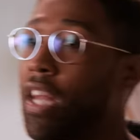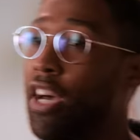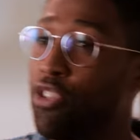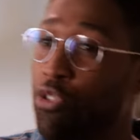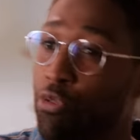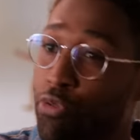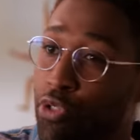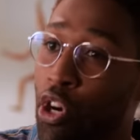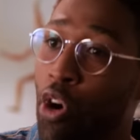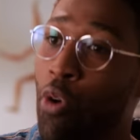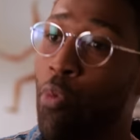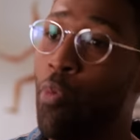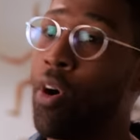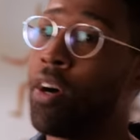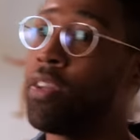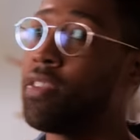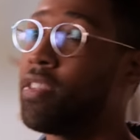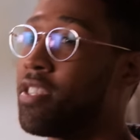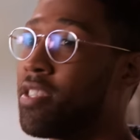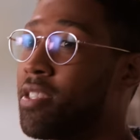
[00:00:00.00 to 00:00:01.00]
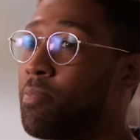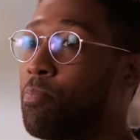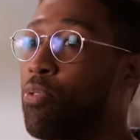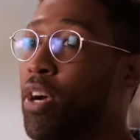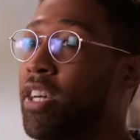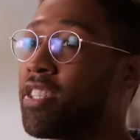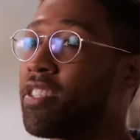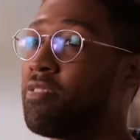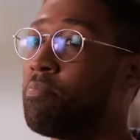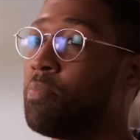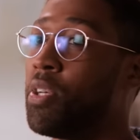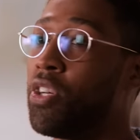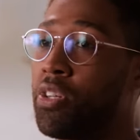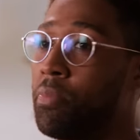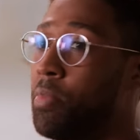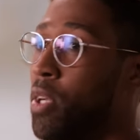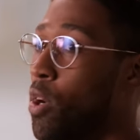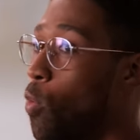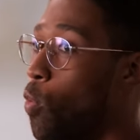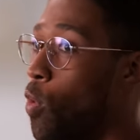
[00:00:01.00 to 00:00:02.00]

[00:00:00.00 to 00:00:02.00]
Now, you don't want this impressive meal to be a